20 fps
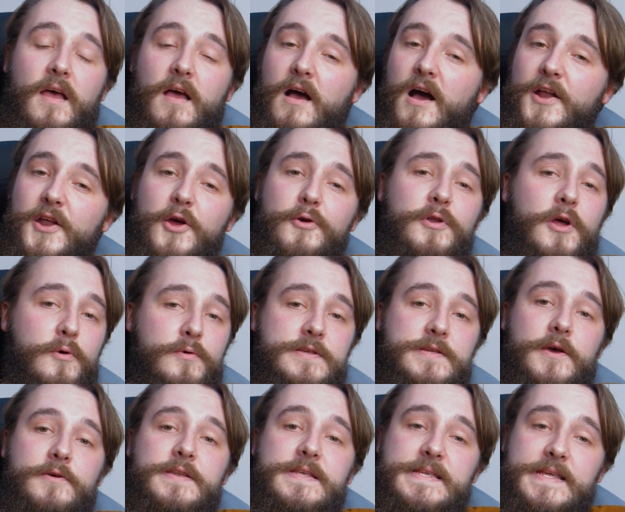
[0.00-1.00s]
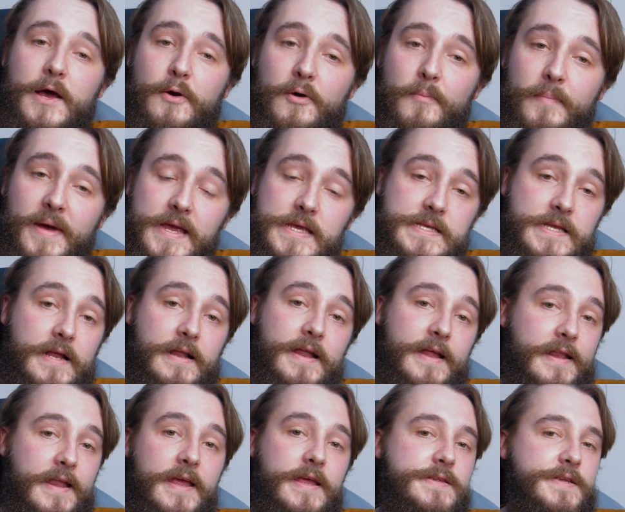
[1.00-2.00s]
I know no one's going to see how amazingly
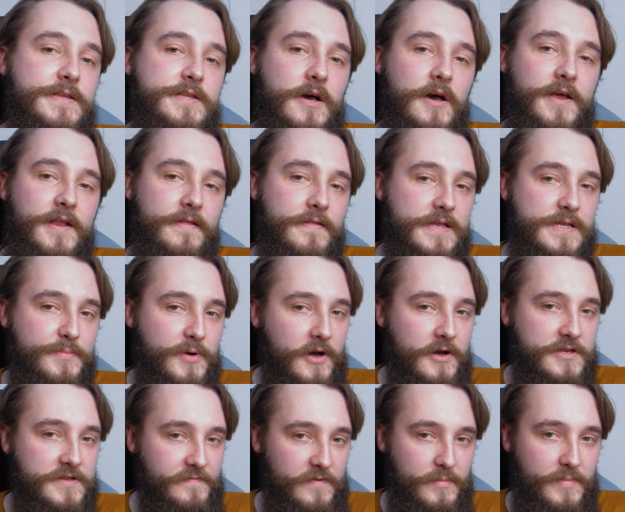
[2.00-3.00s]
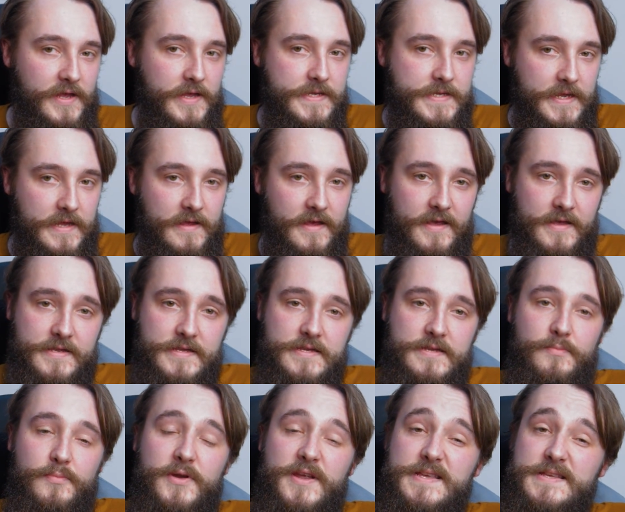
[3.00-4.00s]
neat and tidy this part of your PC
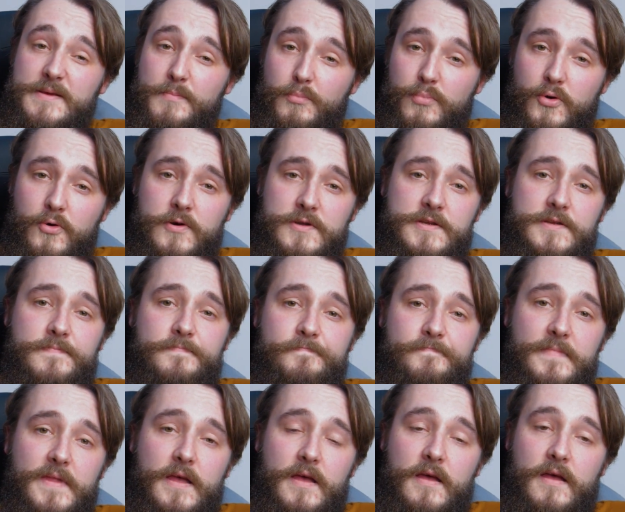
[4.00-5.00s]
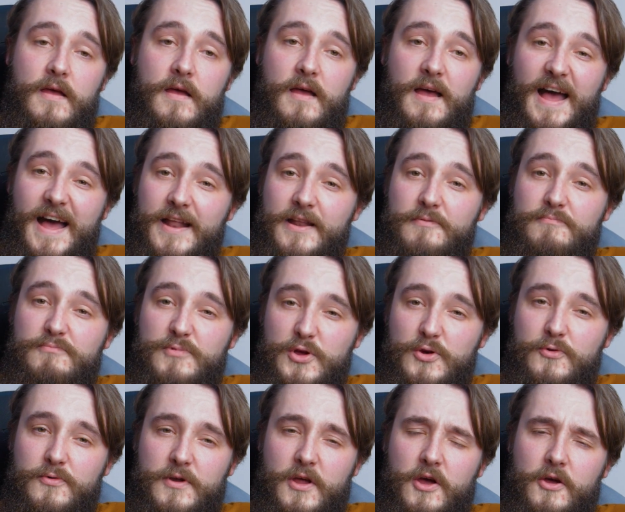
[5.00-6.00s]
is, but it's important. And
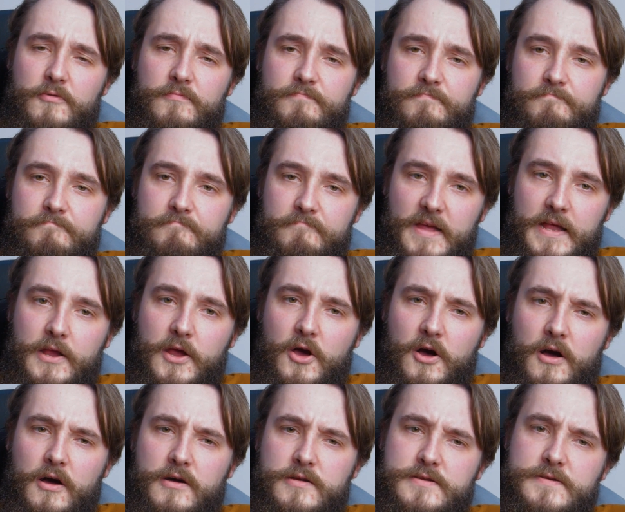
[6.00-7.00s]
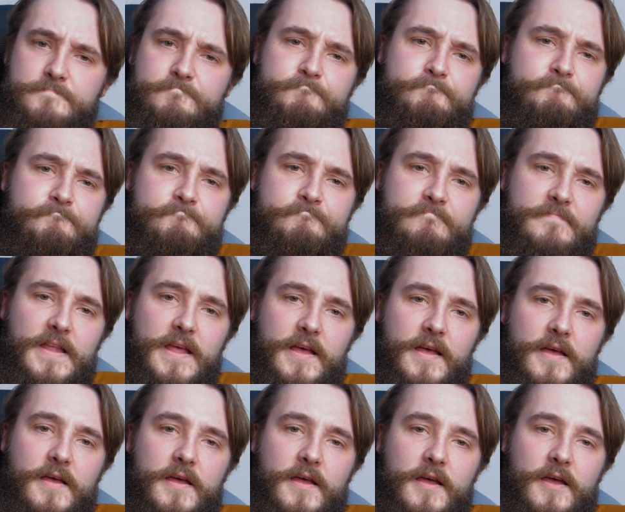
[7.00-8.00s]
you'll know in your heart.
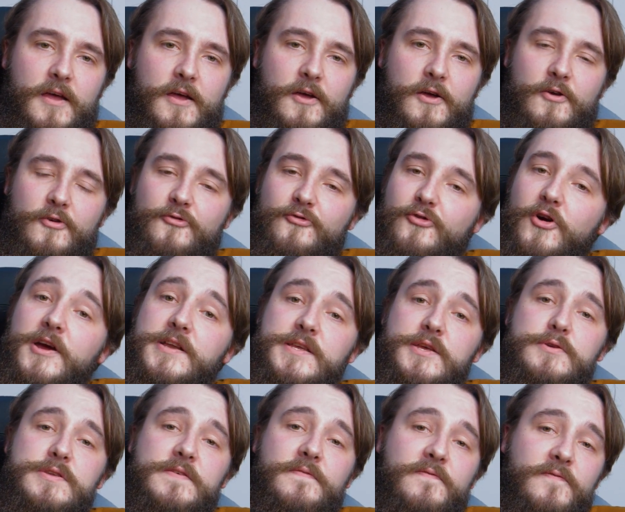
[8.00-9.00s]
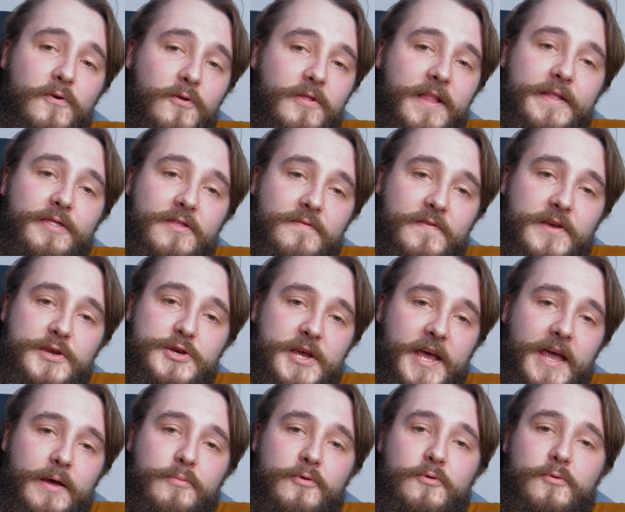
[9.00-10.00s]
Try to use the full length of each
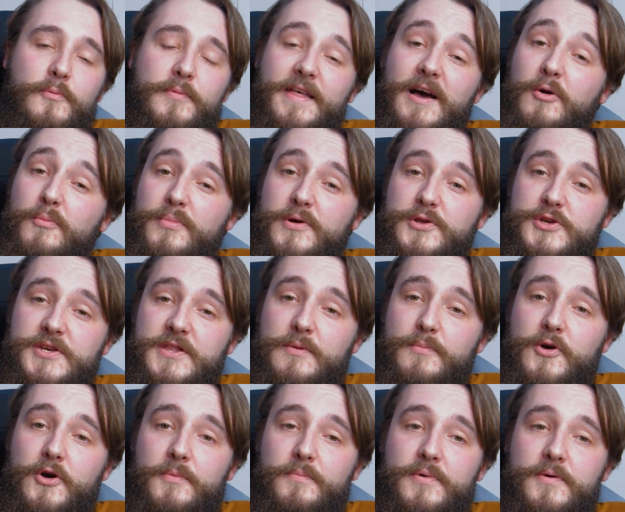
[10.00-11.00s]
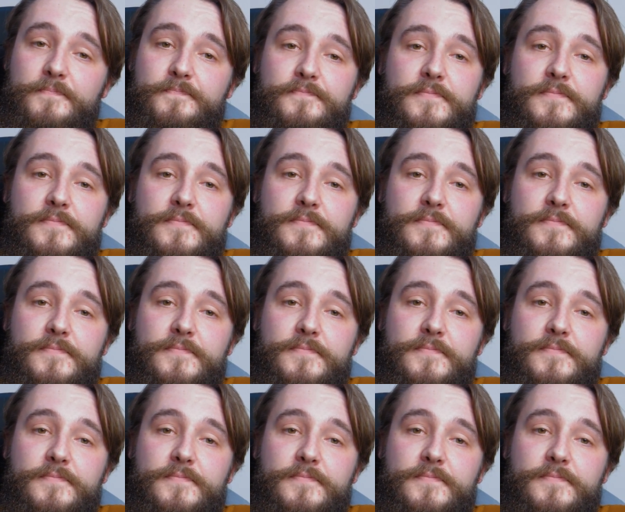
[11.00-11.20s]
cable without bunching them up.